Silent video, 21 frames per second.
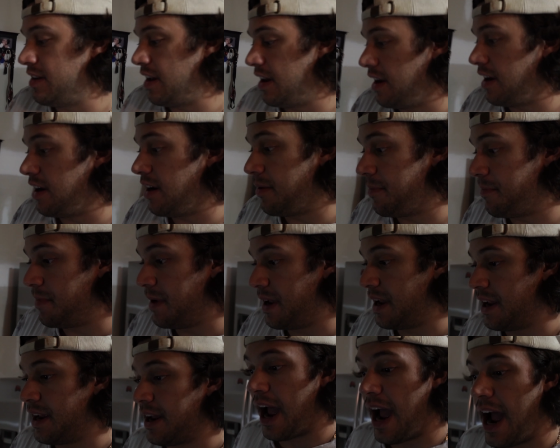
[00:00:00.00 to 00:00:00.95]
ended up
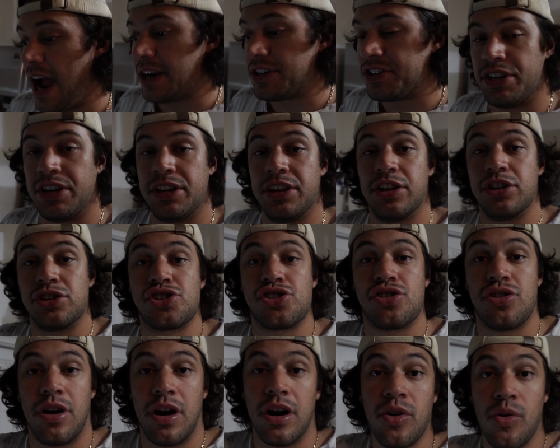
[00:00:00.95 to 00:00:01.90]
being actually the
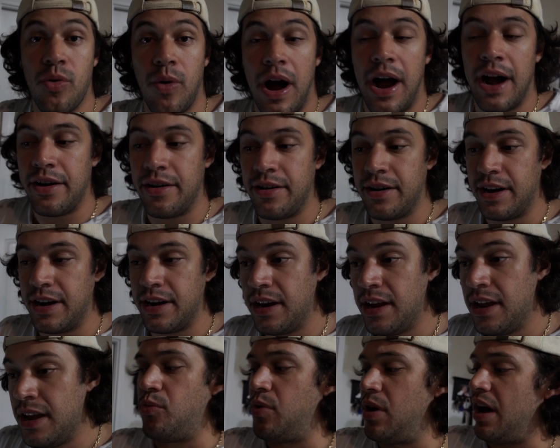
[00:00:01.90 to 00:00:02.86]
trunk wiring.
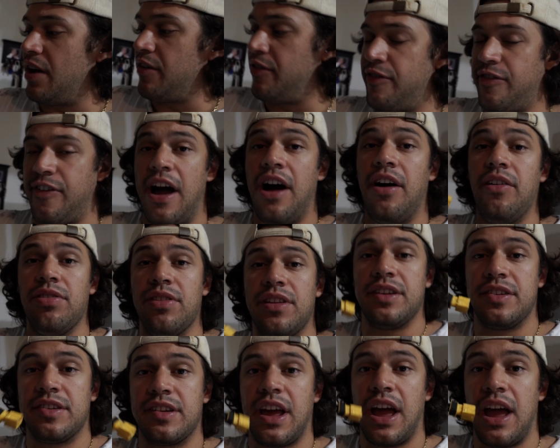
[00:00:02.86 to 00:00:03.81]
When I found
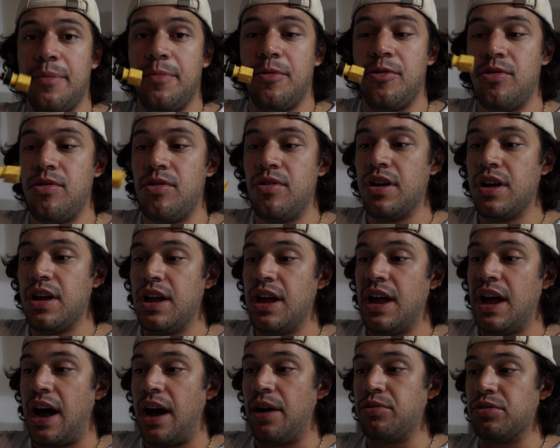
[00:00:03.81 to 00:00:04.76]
this cable,
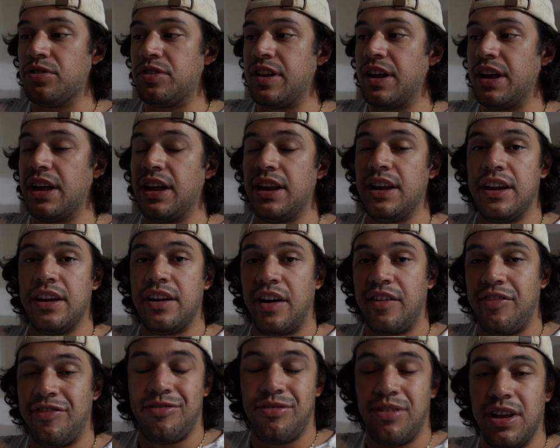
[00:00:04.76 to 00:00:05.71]
I was thinking, did
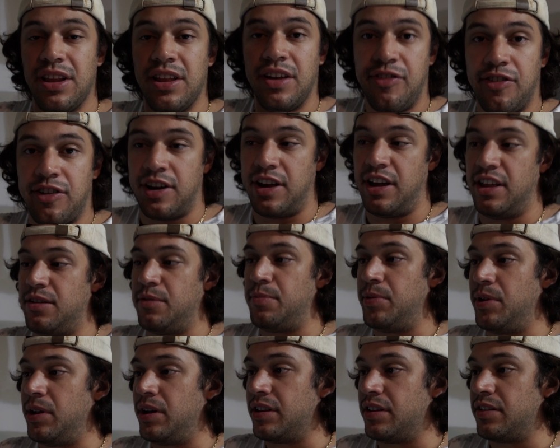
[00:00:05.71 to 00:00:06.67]
I really forget to
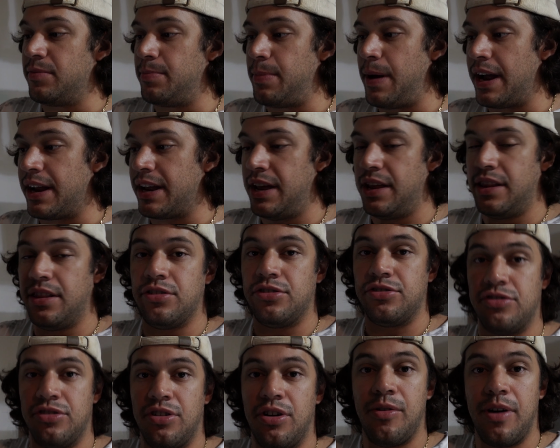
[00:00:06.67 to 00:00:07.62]
plug this back in?
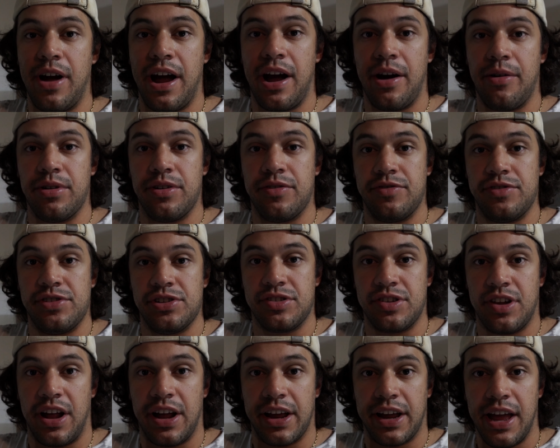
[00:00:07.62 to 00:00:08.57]
There's no way I would have
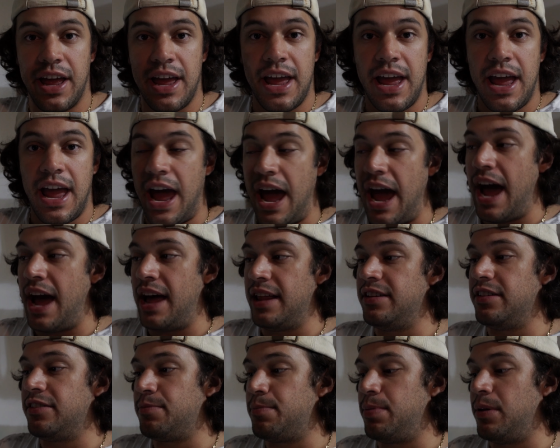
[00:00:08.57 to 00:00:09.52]
just like had
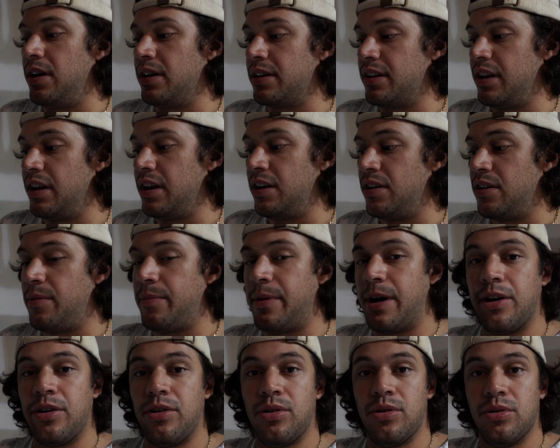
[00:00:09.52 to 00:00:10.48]
this plugged in on
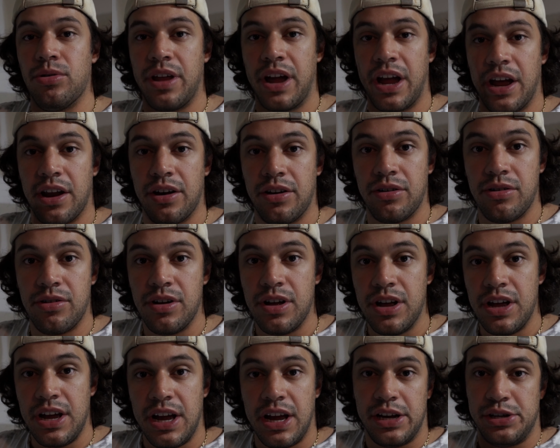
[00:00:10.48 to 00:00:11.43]
my old handle
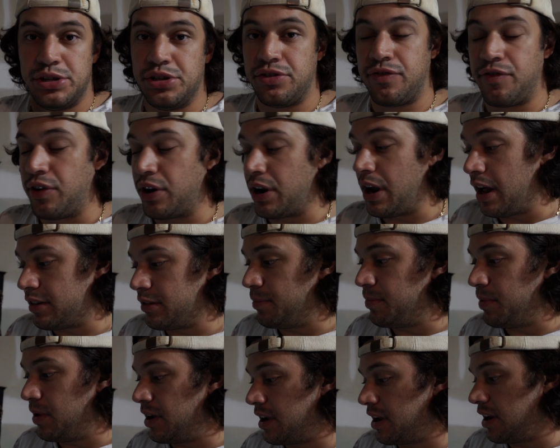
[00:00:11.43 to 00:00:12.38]
and just forgot to
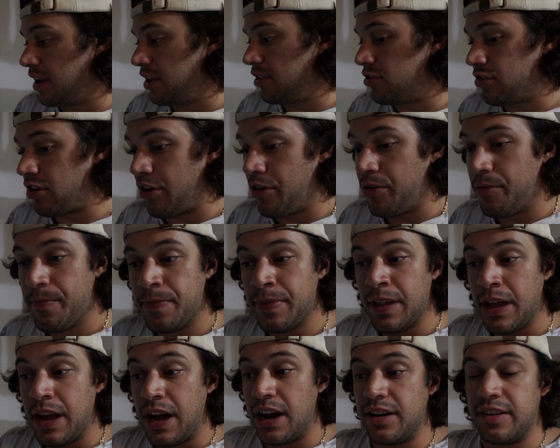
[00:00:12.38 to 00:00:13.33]
plug it in. So
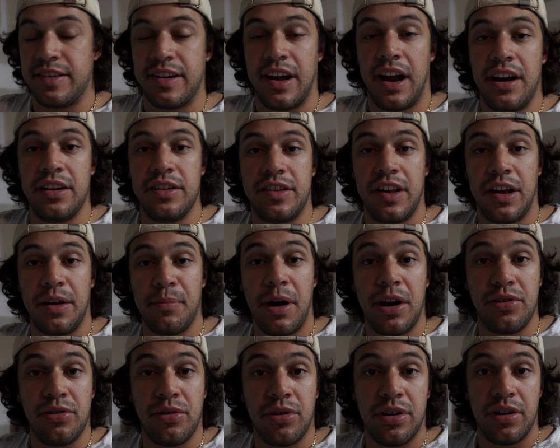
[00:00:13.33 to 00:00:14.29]
I decided to take
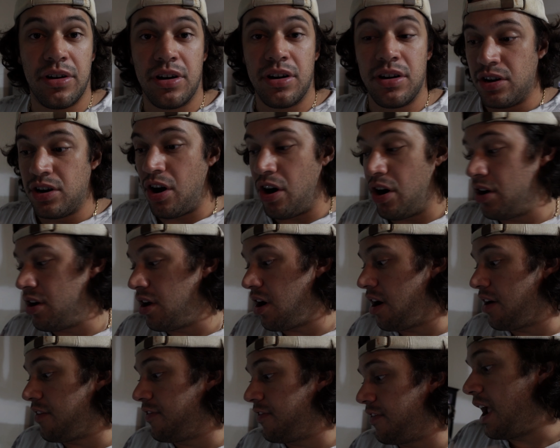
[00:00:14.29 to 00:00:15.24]
my door card
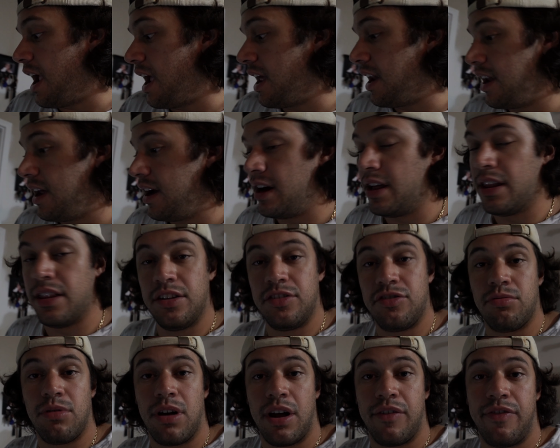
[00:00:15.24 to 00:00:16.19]
off, and
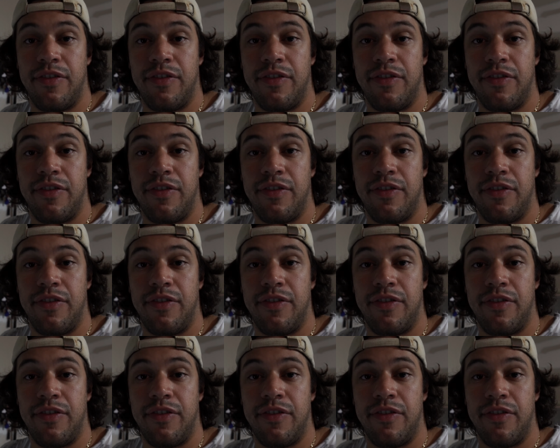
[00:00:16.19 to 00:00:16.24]
this is what I